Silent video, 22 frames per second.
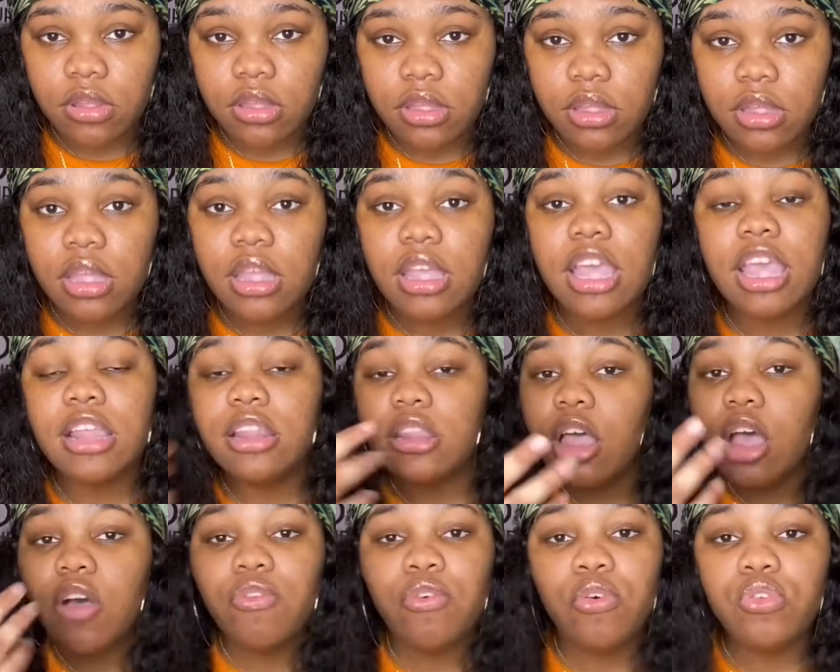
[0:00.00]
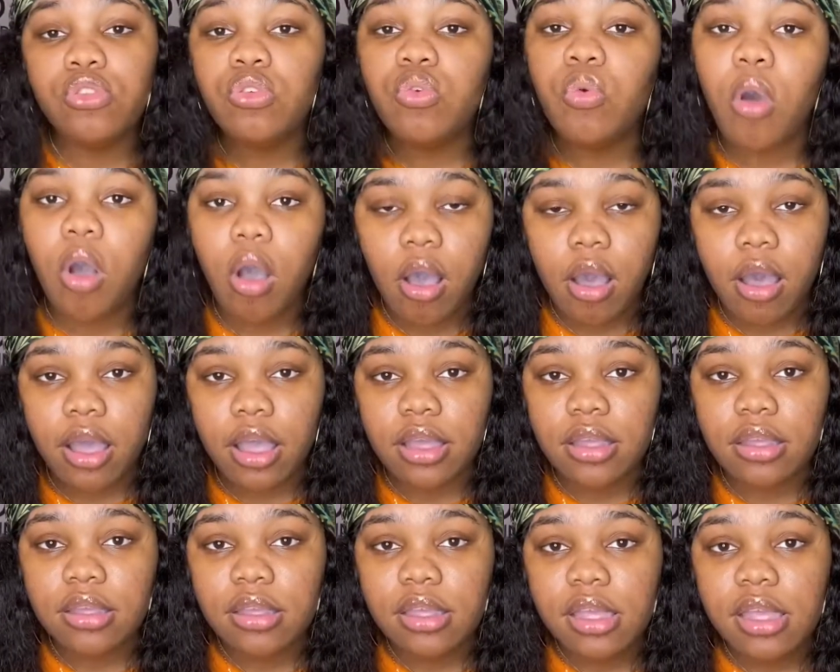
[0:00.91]
and love who you are.
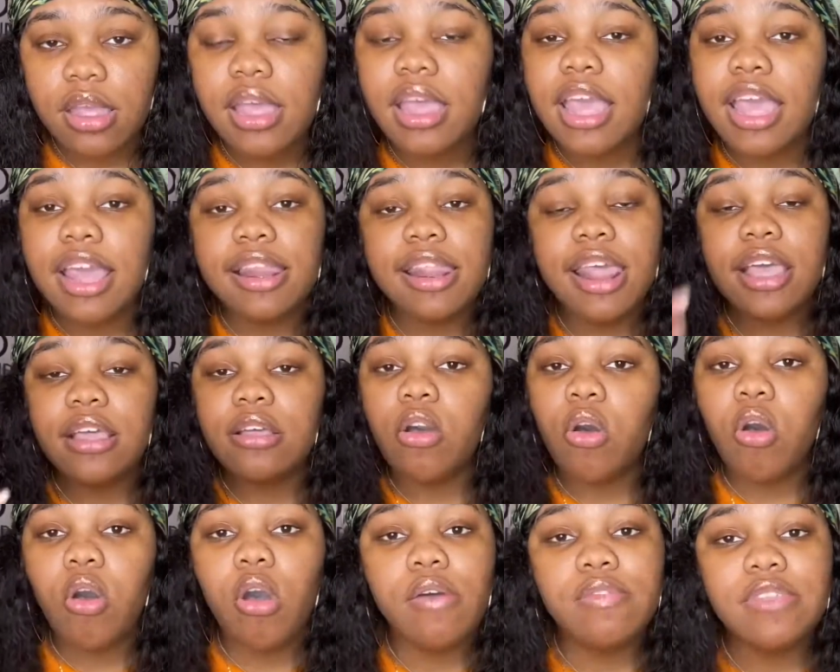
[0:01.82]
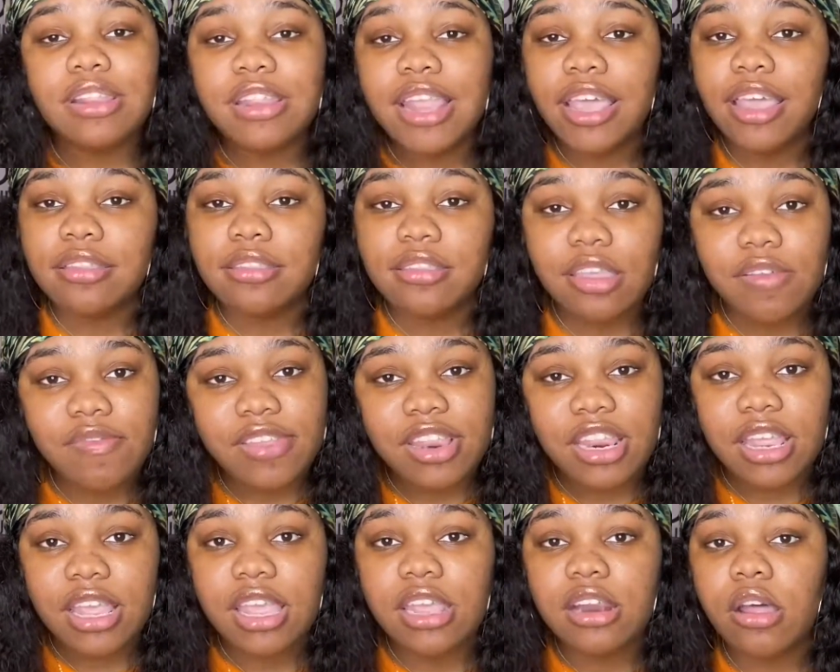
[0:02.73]
And let go of the
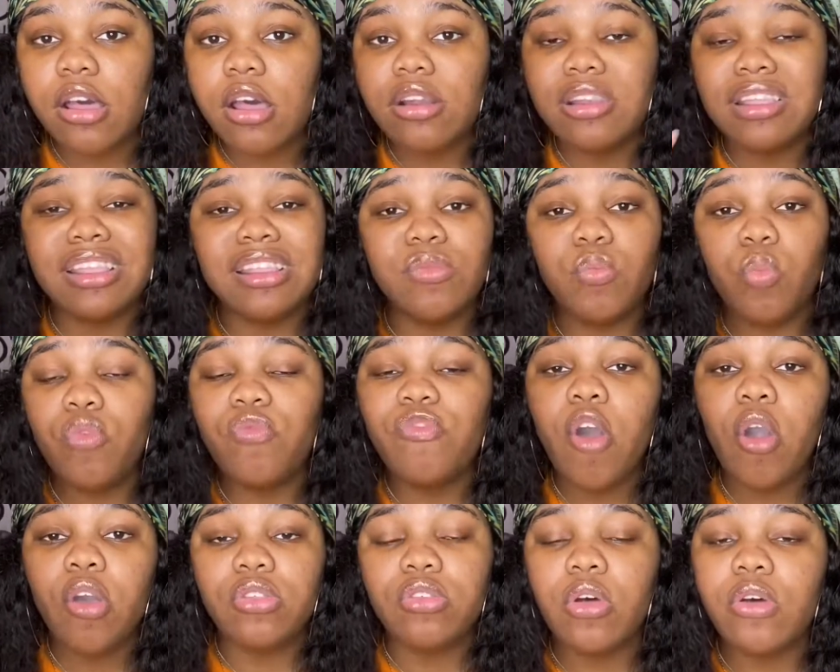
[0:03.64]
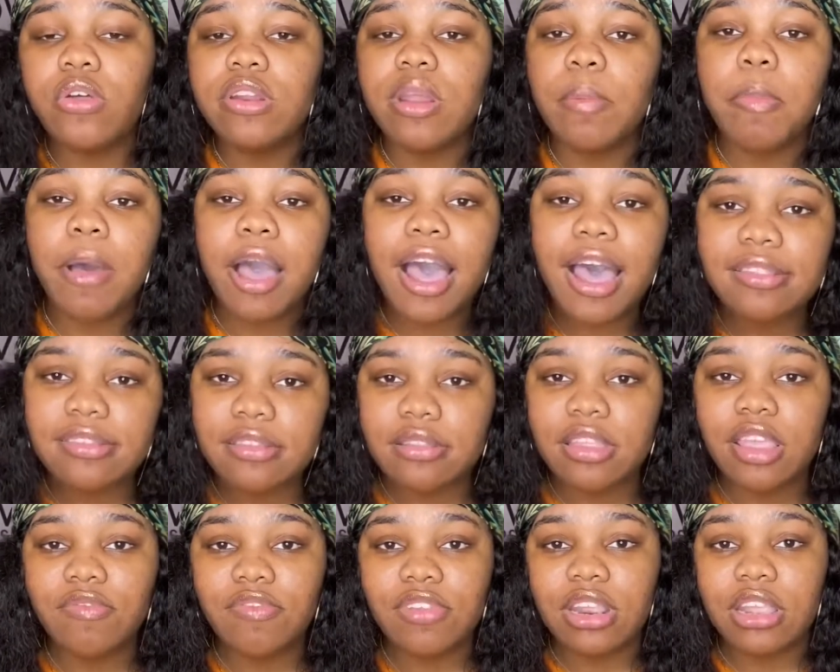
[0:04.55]
negativity and all, and focus on the
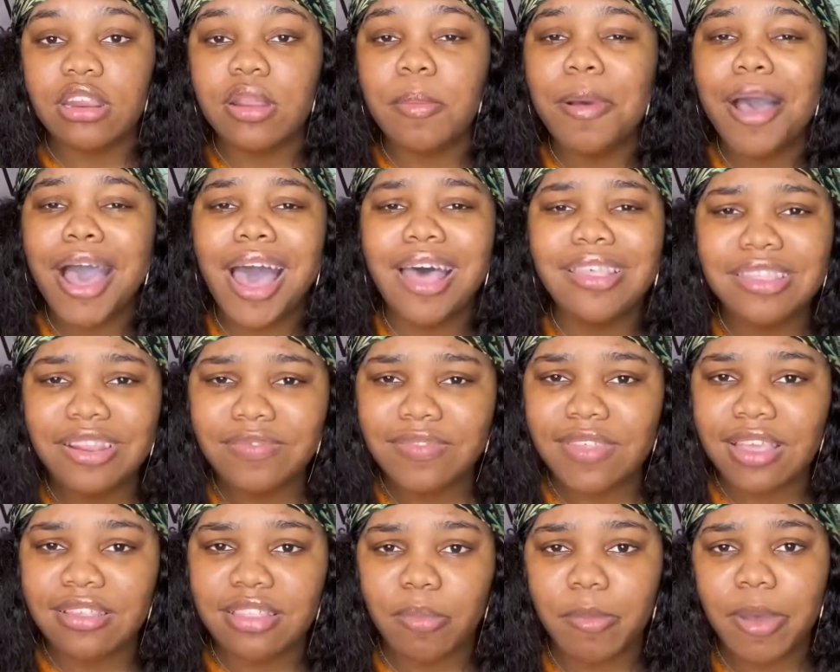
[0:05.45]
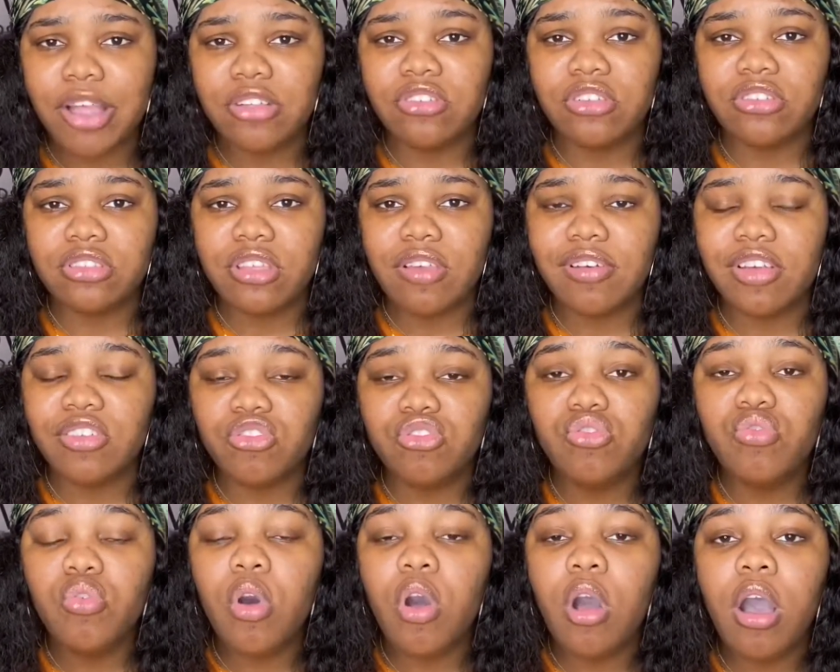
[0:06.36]
positivity, the positive things about yourself. Because
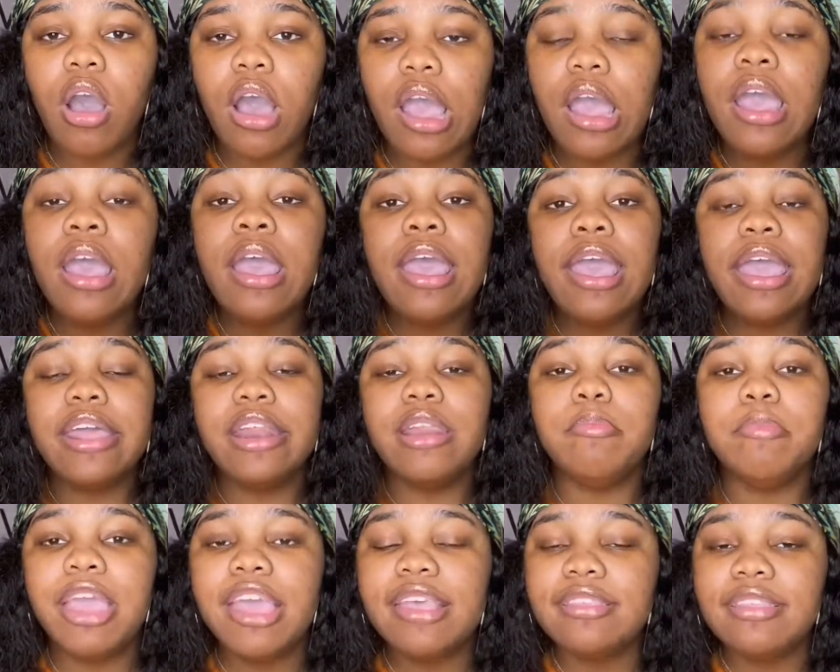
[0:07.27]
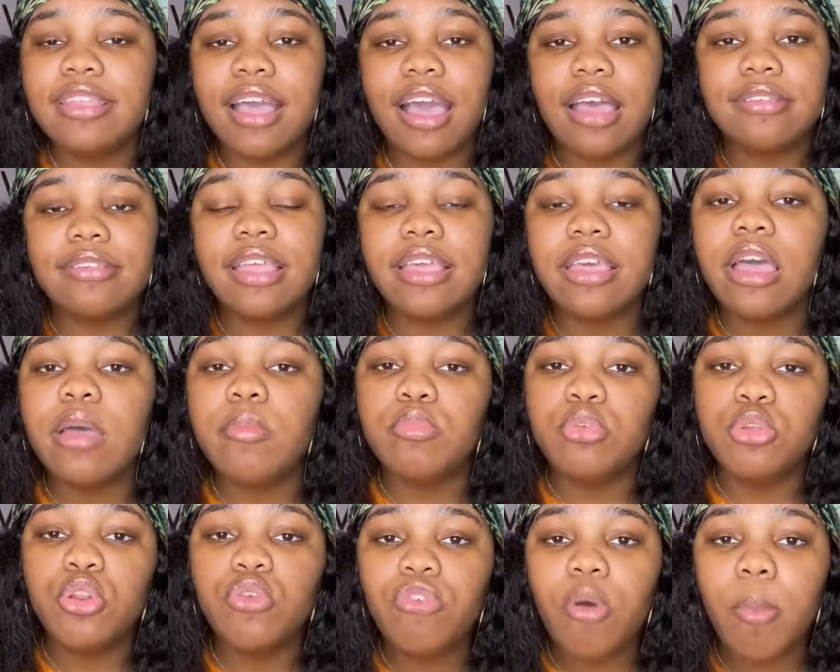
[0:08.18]
you are an amazing, like I said, a
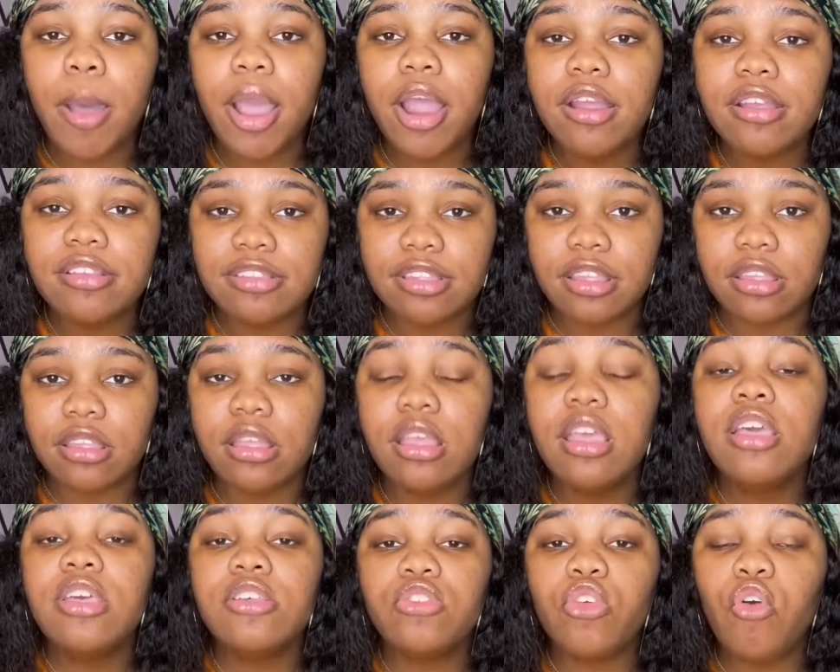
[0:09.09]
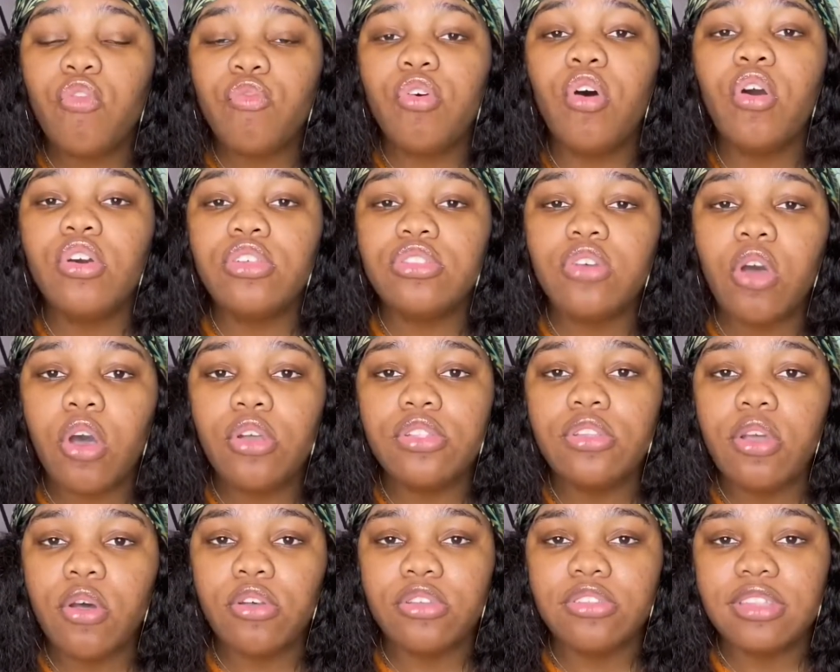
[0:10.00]
beautiful person. So focus on
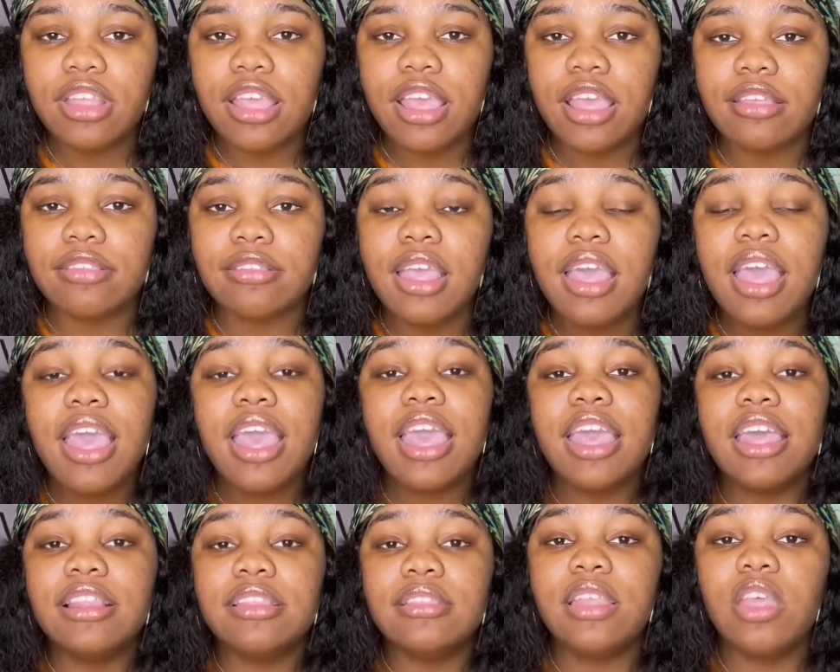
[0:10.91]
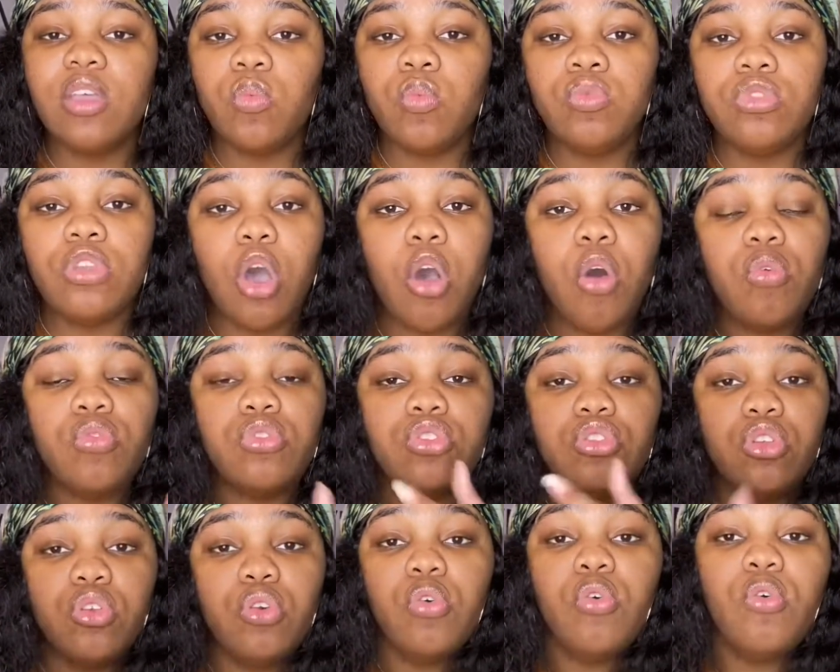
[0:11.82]
those things. And don't
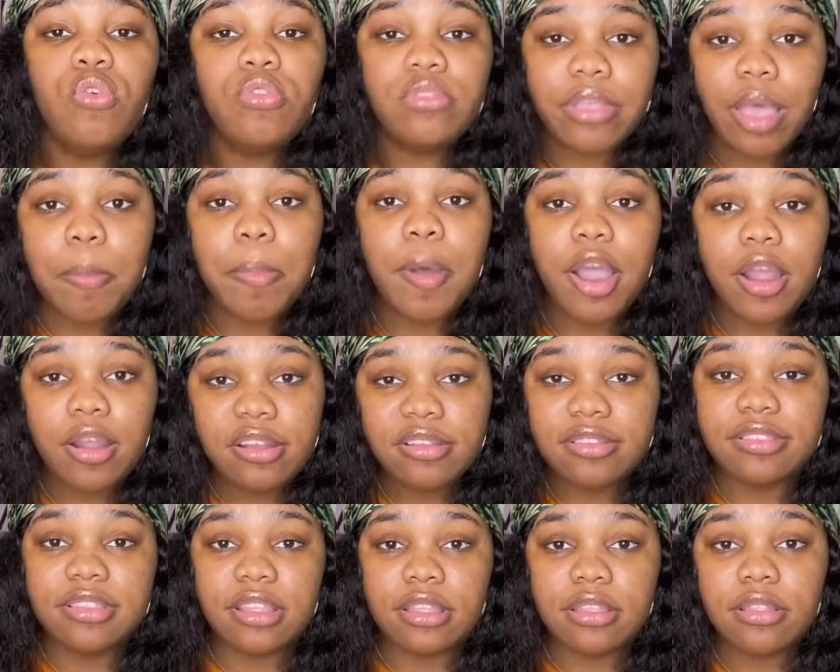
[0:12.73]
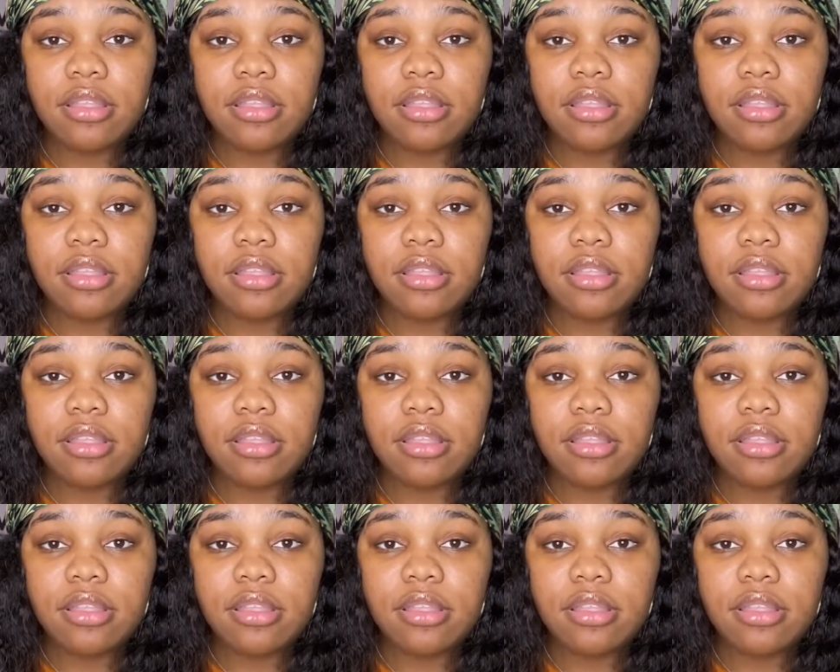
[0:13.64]
use a person.